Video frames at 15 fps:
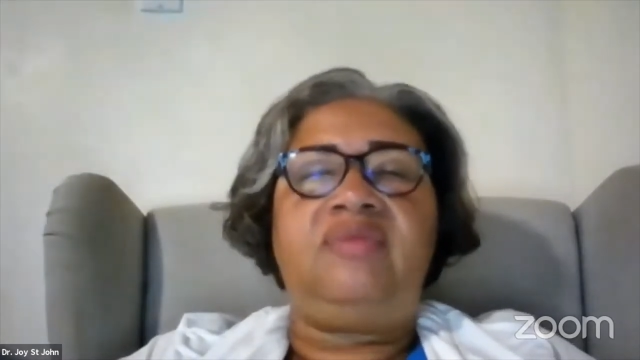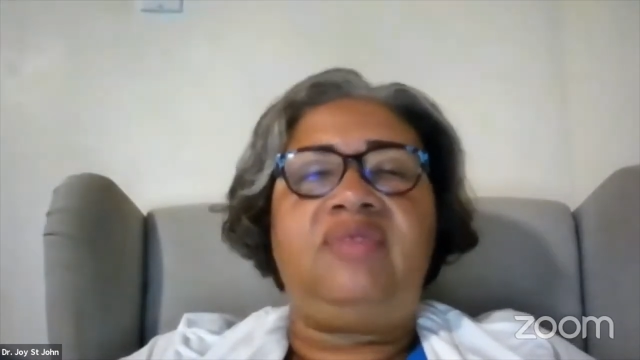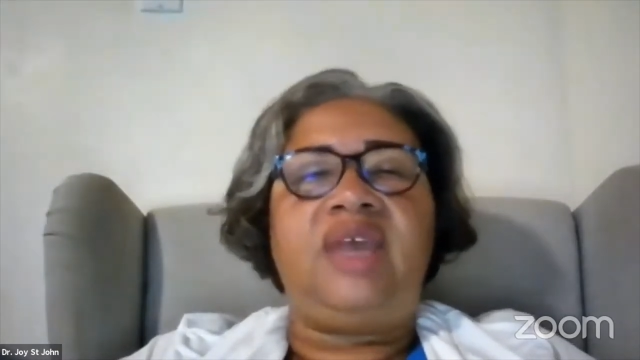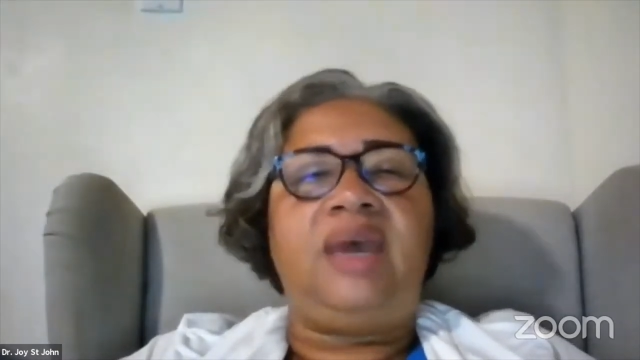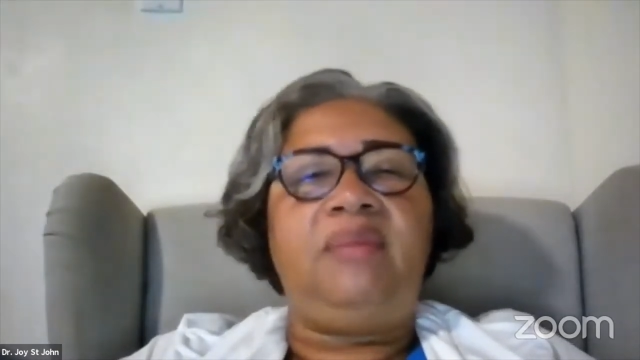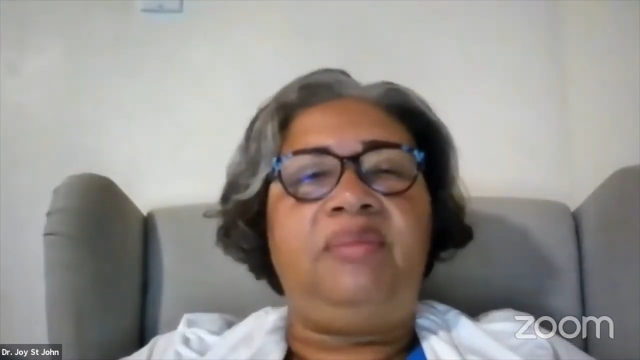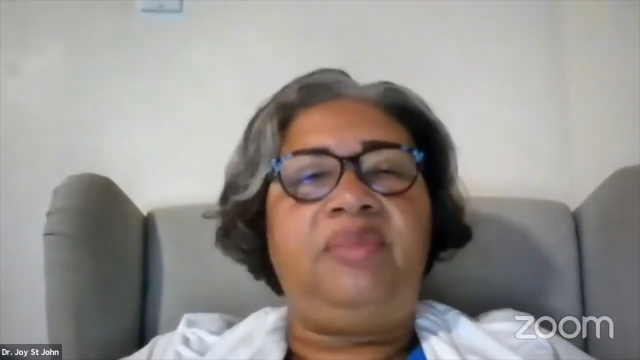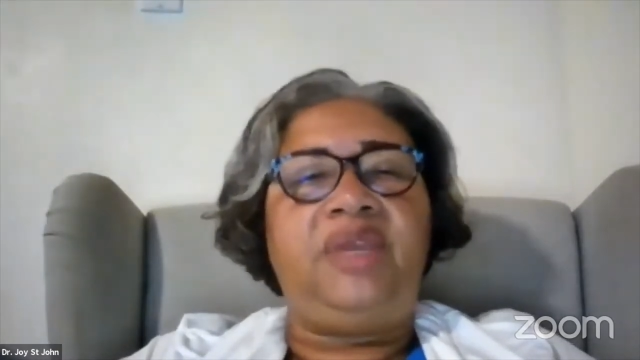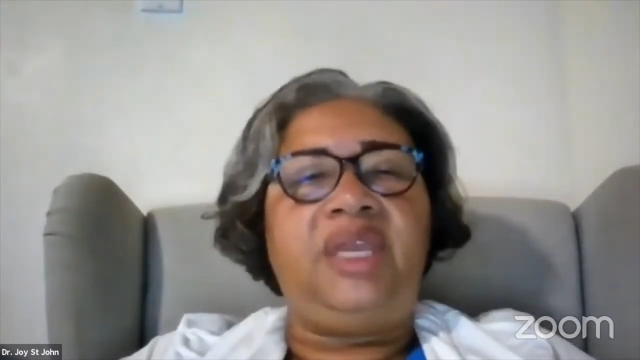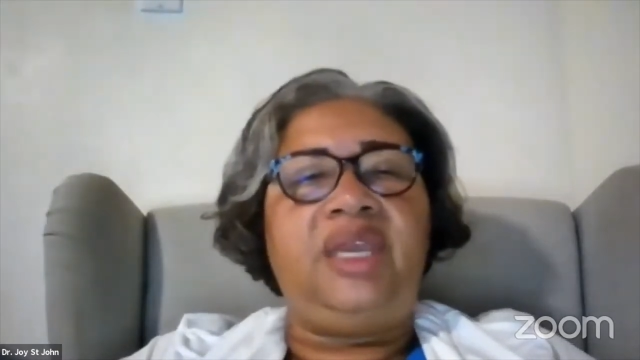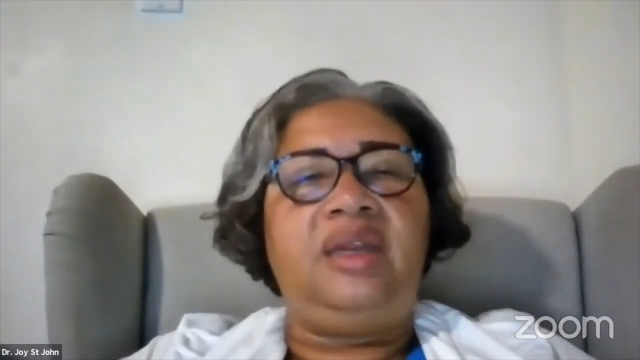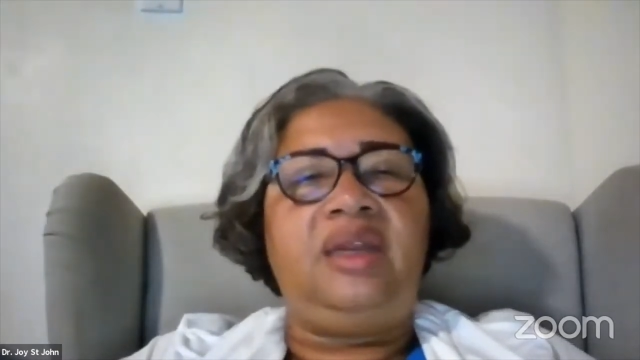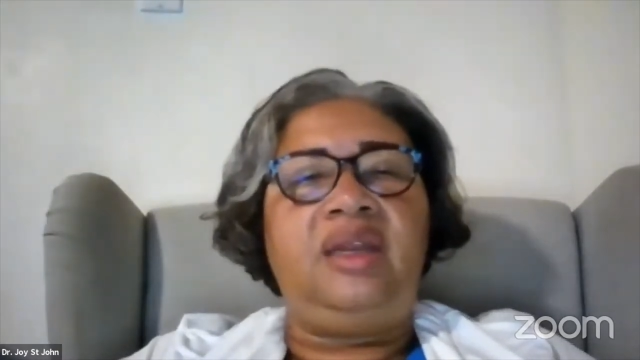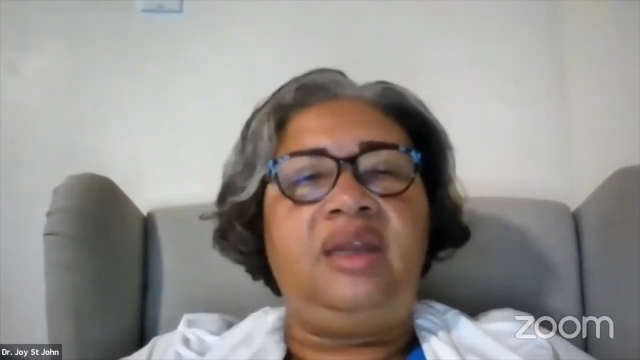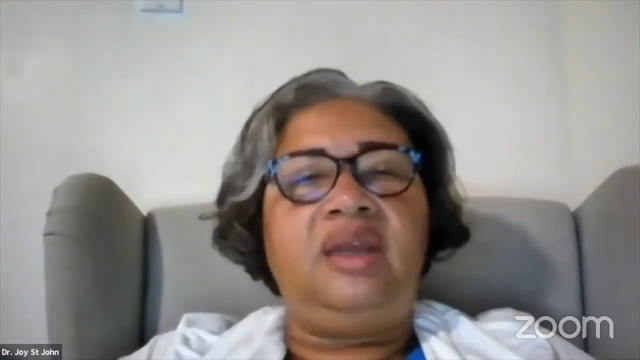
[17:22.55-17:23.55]
of that
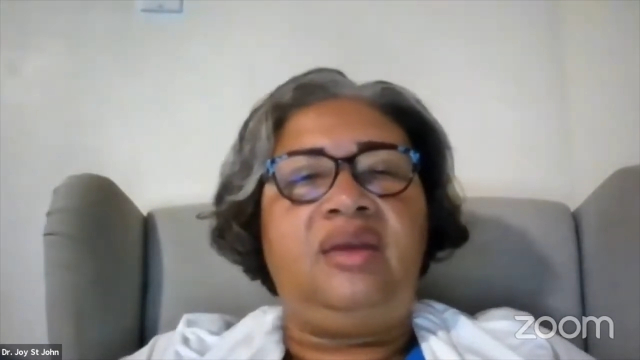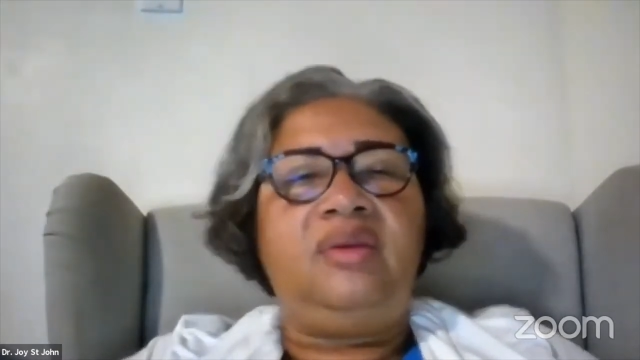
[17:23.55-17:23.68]
being,